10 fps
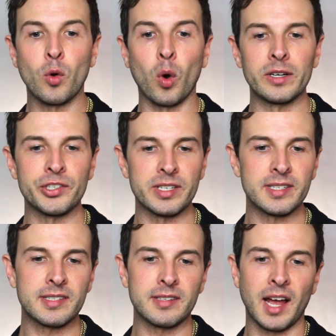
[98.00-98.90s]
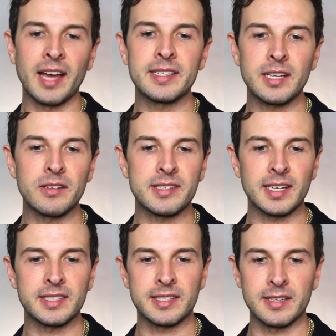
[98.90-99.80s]
Gorgeous. I can tell the
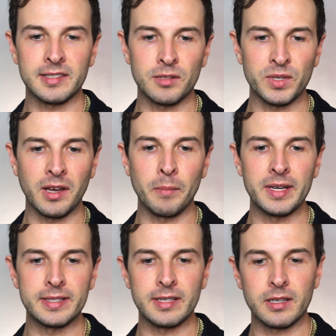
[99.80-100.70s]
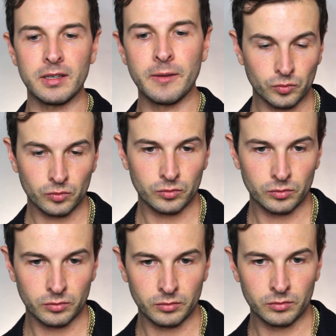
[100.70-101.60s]
set design is going to be amazing.
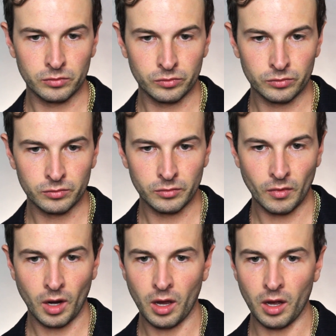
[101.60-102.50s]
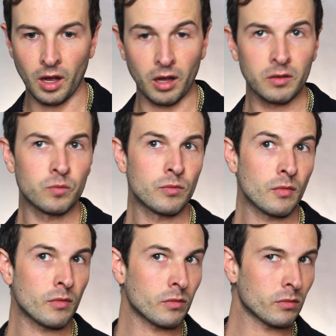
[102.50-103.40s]
Perfectly handsome sons. Oh.
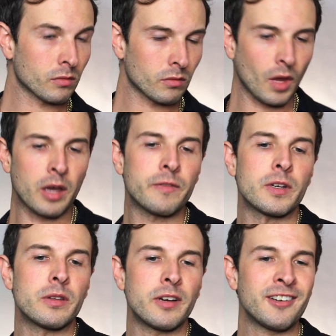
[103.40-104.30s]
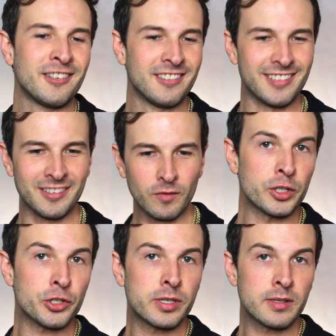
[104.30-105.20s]
I could fit in there.
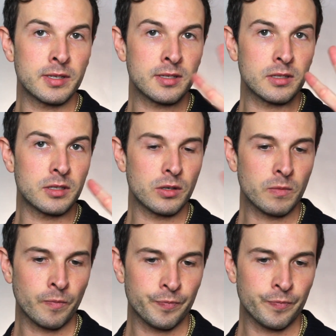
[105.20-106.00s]
Bridgerton season two.